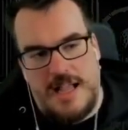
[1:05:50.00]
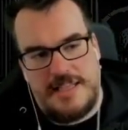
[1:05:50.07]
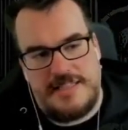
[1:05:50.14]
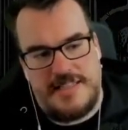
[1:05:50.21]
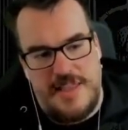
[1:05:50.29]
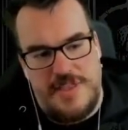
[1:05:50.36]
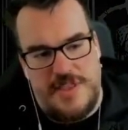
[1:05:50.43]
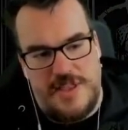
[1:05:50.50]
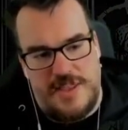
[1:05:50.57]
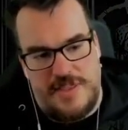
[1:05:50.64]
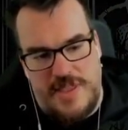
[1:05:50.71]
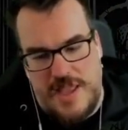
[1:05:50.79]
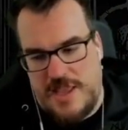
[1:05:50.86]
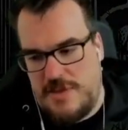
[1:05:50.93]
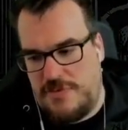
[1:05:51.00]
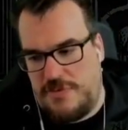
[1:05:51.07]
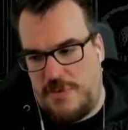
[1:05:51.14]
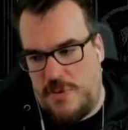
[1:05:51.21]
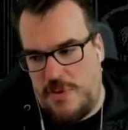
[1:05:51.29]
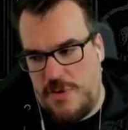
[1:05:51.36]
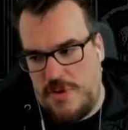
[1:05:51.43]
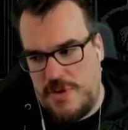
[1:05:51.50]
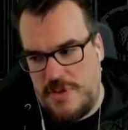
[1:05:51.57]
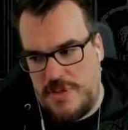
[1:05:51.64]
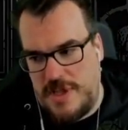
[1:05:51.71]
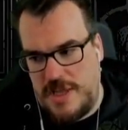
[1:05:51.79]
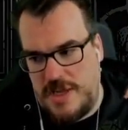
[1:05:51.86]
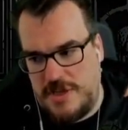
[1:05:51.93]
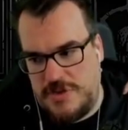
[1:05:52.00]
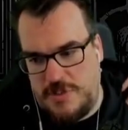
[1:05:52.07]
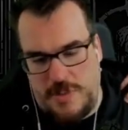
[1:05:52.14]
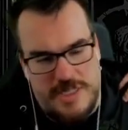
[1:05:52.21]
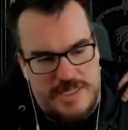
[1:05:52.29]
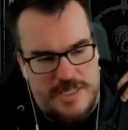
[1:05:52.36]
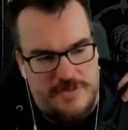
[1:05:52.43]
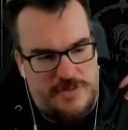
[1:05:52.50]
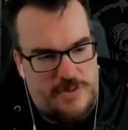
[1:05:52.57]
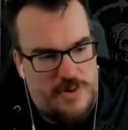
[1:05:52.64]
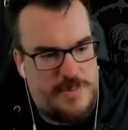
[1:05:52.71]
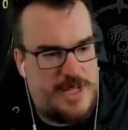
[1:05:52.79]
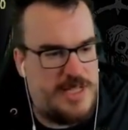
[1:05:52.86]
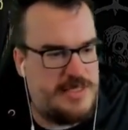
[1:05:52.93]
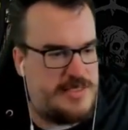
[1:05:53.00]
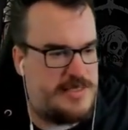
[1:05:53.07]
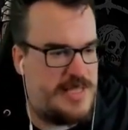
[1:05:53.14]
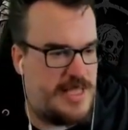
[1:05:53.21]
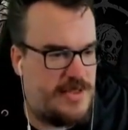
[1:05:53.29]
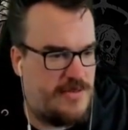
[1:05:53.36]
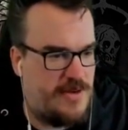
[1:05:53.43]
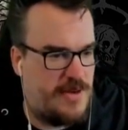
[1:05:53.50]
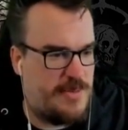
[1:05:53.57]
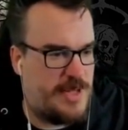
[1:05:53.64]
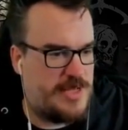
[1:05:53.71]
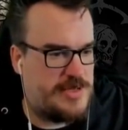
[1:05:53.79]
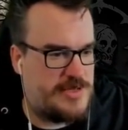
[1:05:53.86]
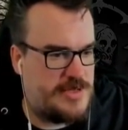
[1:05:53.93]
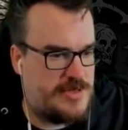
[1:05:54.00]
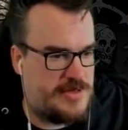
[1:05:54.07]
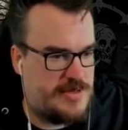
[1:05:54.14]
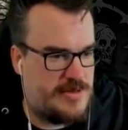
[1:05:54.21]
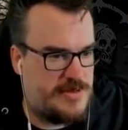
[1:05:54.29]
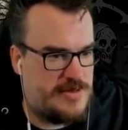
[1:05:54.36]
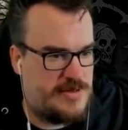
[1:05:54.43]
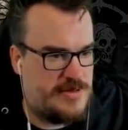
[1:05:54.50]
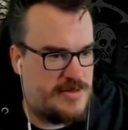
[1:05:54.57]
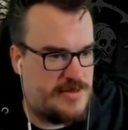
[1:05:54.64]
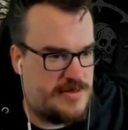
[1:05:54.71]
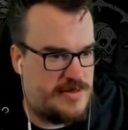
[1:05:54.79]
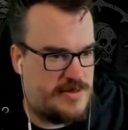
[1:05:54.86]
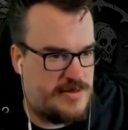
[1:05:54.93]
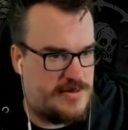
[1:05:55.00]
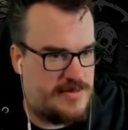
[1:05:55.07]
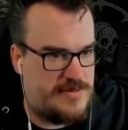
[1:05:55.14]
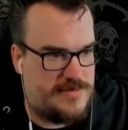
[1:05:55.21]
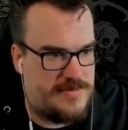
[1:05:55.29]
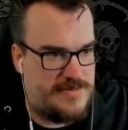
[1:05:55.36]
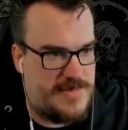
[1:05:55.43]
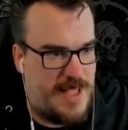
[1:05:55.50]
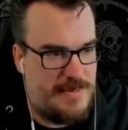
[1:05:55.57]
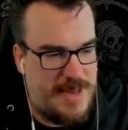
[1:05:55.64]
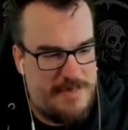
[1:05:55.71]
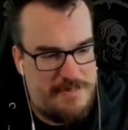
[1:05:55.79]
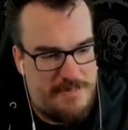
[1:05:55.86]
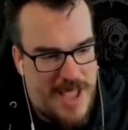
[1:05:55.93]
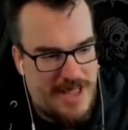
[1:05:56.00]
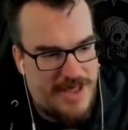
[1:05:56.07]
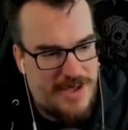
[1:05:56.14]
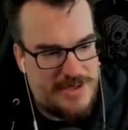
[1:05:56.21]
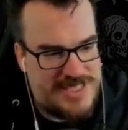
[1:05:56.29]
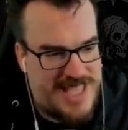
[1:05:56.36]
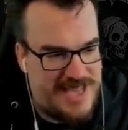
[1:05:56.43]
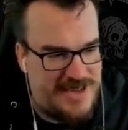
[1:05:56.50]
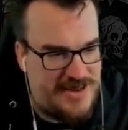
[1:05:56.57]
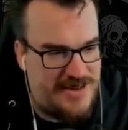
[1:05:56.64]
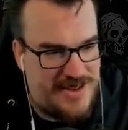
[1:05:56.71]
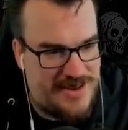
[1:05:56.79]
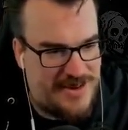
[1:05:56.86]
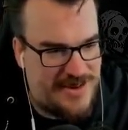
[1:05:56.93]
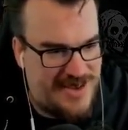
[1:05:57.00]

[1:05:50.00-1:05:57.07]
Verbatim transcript: Sithin, thank you for the 24 months. Thank you very much. How many bellows can you do?